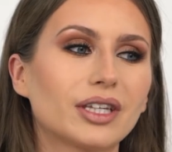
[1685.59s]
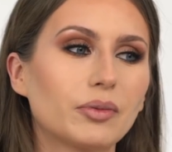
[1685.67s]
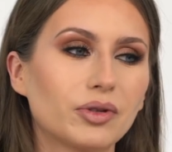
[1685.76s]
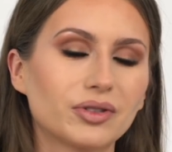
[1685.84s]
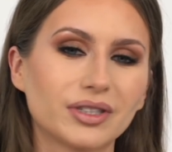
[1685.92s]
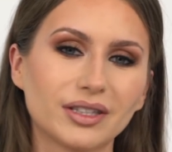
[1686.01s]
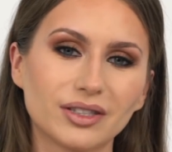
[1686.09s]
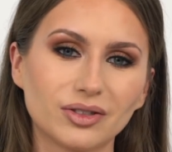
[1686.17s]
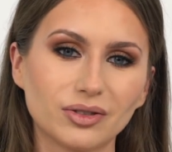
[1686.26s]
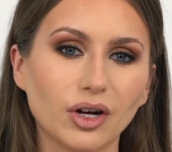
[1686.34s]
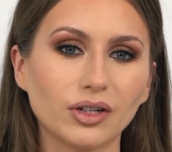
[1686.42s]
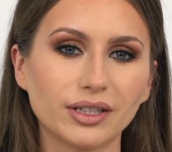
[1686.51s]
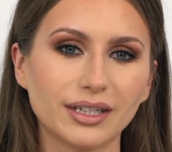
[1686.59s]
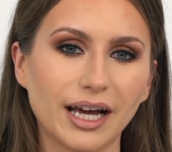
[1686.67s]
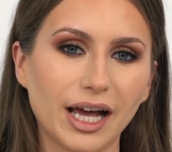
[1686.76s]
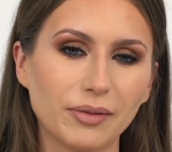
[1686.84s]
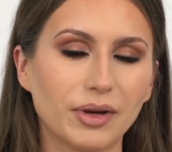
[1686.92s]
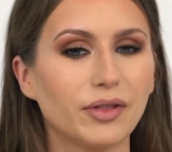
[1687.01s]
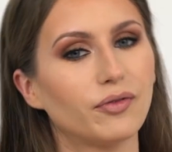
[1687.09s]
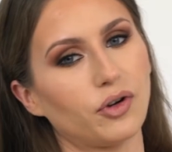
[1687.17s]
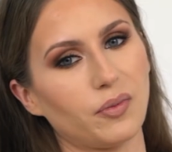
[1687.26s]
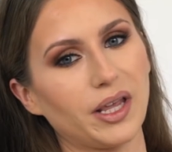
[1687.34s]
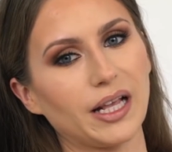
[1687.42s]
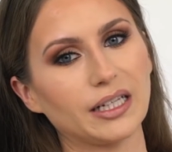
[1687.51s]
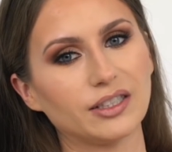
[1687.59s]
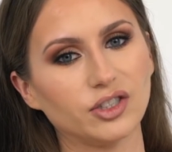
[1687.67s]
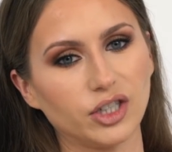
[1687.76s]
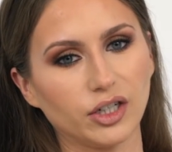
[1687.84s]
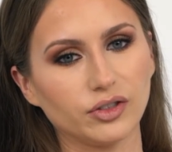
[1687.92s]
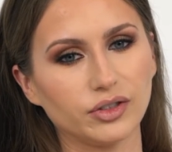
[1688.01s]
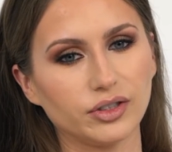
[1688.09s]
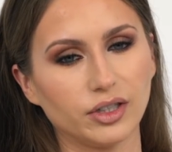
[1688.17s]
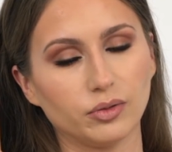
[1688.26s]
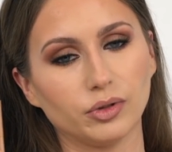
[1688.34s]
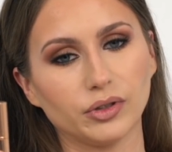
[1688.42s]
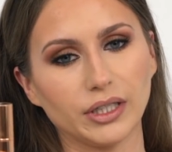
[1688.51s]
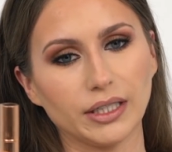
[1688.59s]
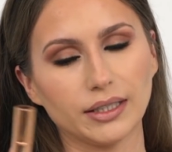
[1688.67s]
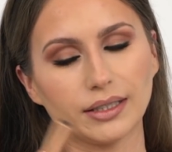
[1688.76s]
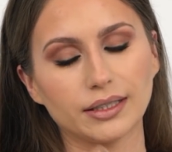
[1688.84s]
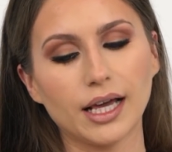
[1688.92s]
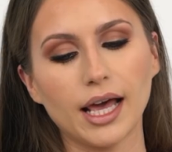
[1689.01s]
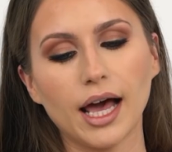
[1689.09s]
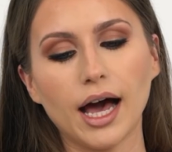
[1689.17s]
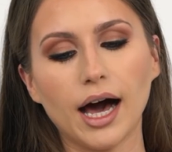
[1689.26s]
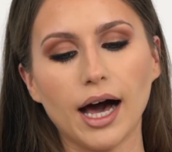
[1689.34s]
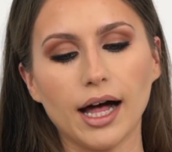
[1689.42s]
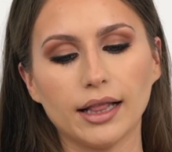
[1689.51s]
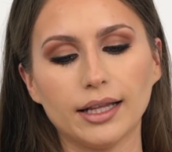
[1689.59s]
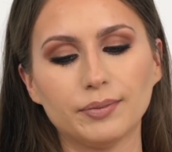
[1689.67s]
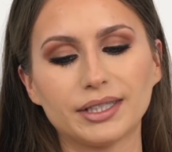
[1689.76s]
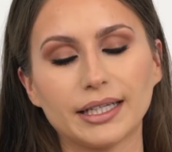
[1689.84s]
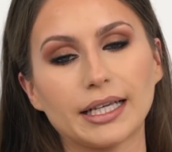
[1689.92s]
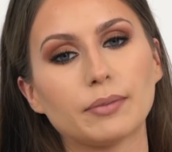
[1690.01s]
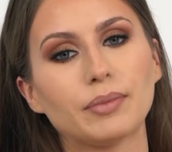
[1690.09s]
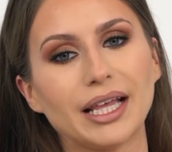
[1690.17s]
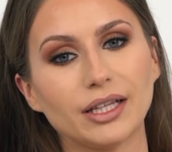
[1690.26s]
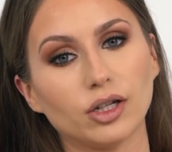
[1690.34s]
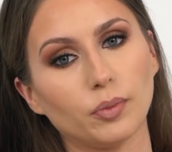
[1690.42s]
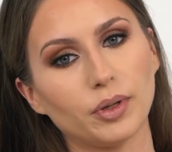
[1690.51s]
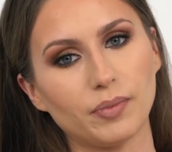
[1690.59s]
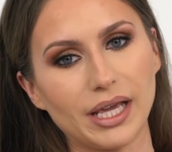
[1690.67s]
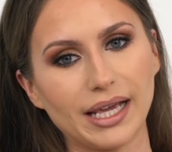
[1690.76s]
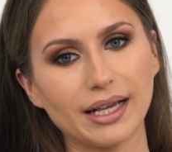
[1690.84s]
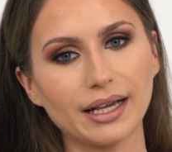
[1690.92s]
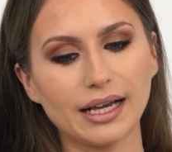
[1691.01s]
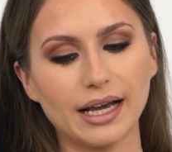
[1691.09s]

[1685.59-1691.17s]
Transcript: keep using this nude all the time, and for me it's Charlotte Tilbury's lipstick in Penelope Pink.